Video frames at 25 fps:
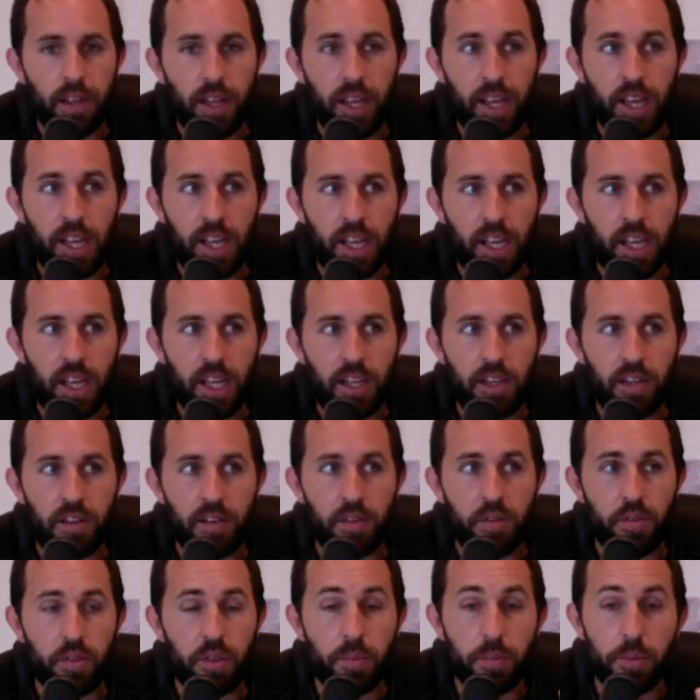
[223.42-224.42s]
And
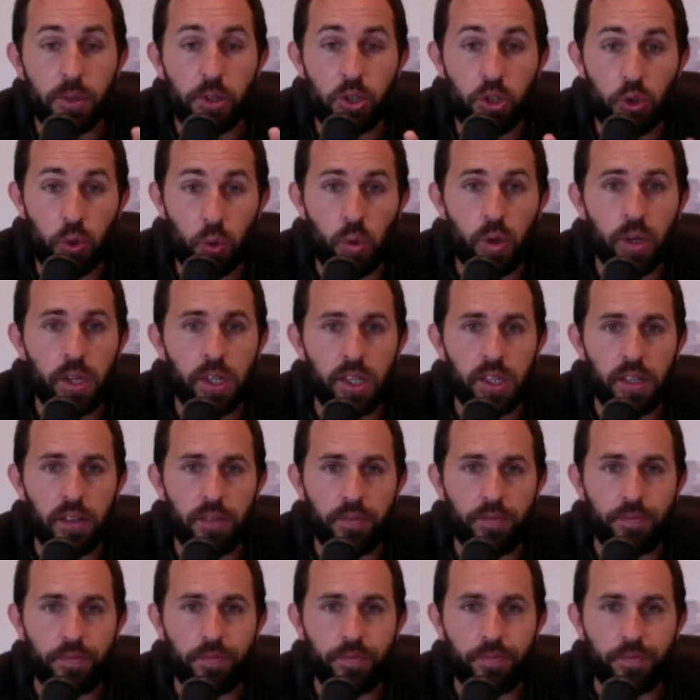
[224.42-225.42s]
the majority
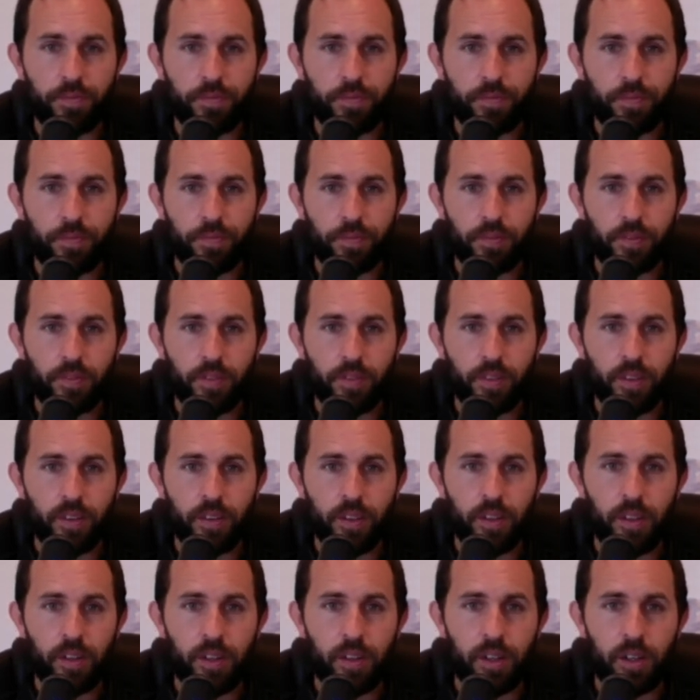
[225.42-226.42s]

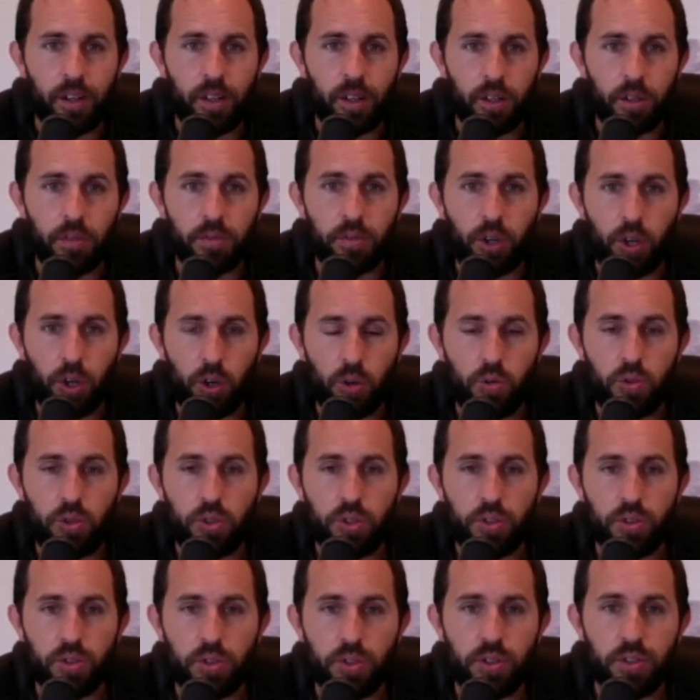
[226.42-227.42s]
of
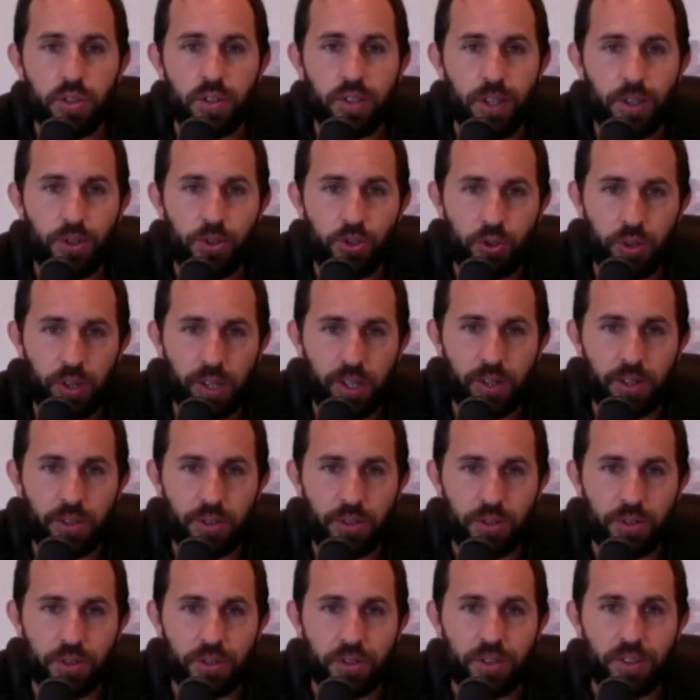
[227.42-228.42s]
coaches and
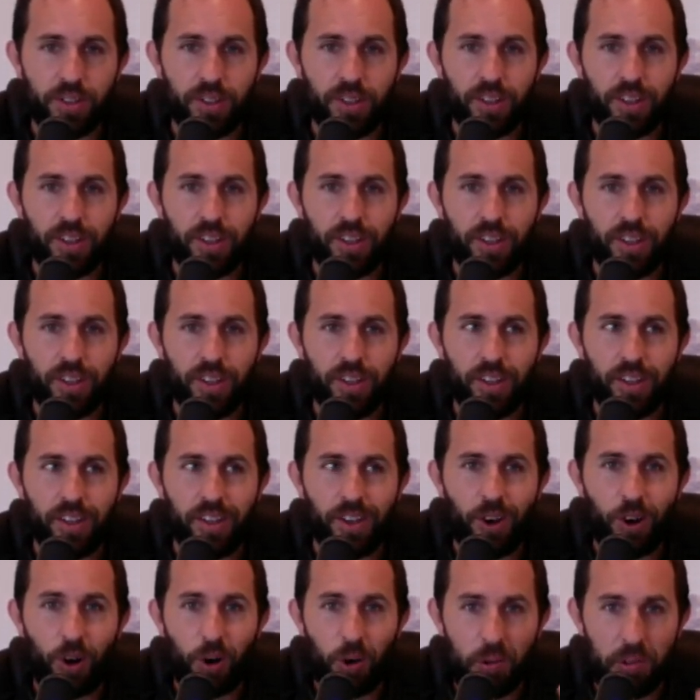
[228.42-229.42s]
trainers
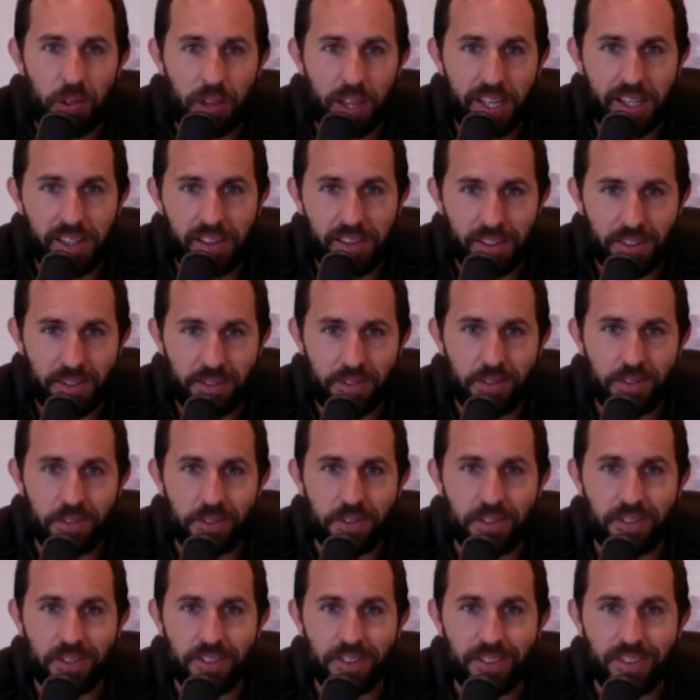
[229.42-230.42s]
are like
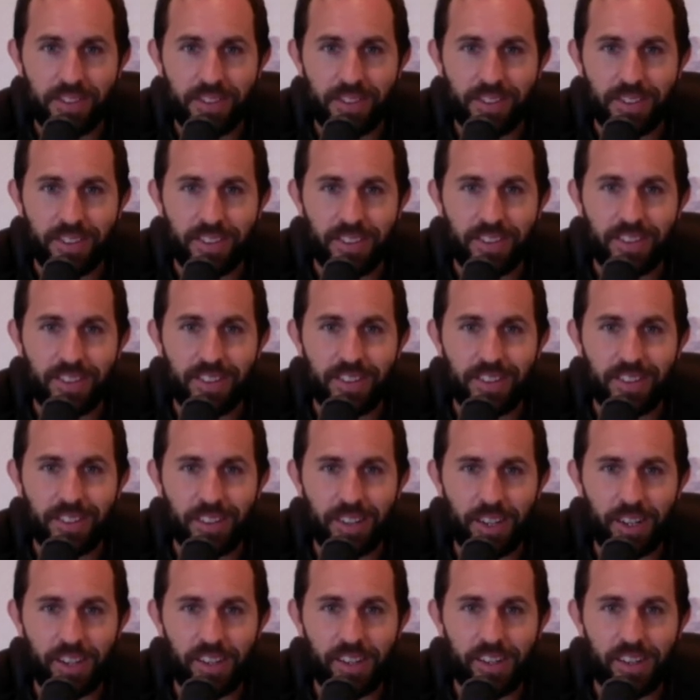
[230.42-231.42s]
this,
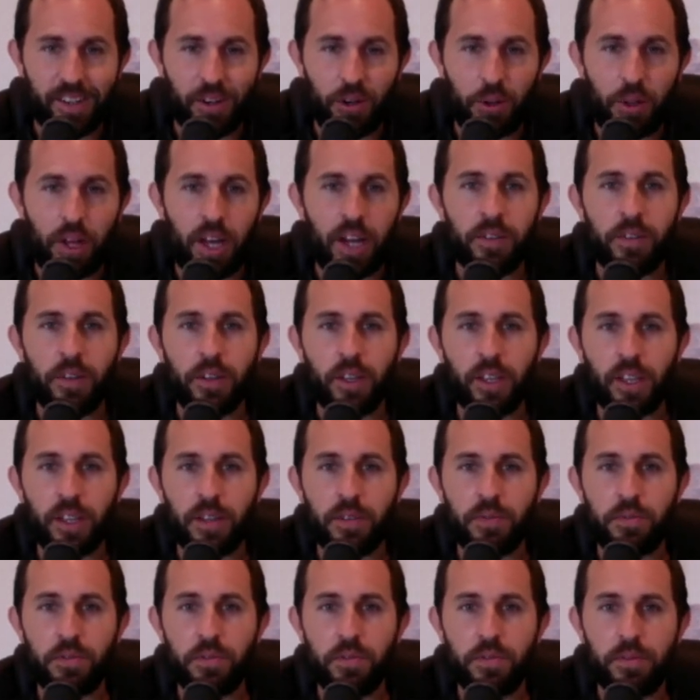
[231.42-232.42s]
right? And a lot of it
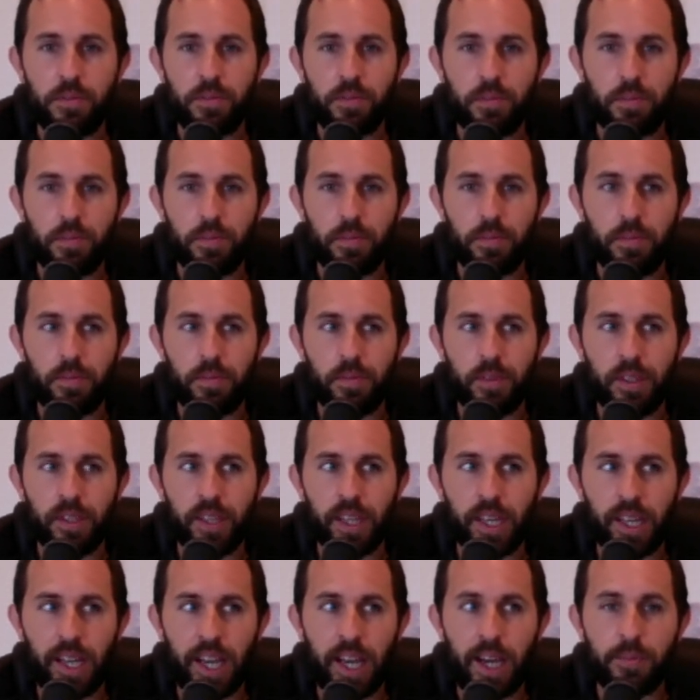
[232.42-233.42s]
comes,
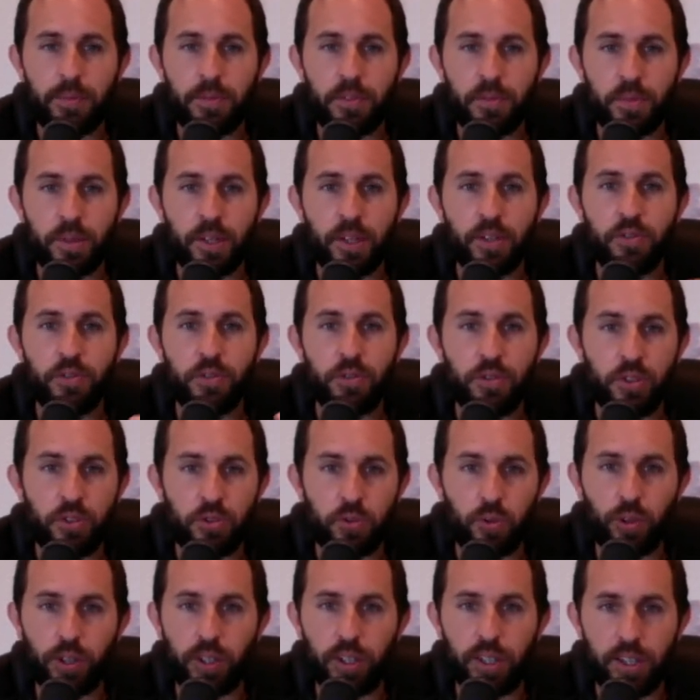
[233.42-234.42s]
like happens because they're
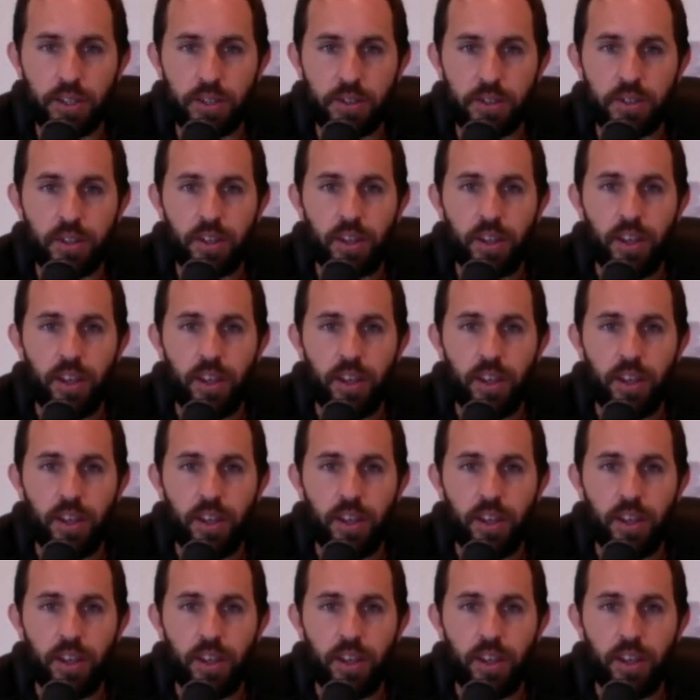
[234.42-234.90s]
disorganized.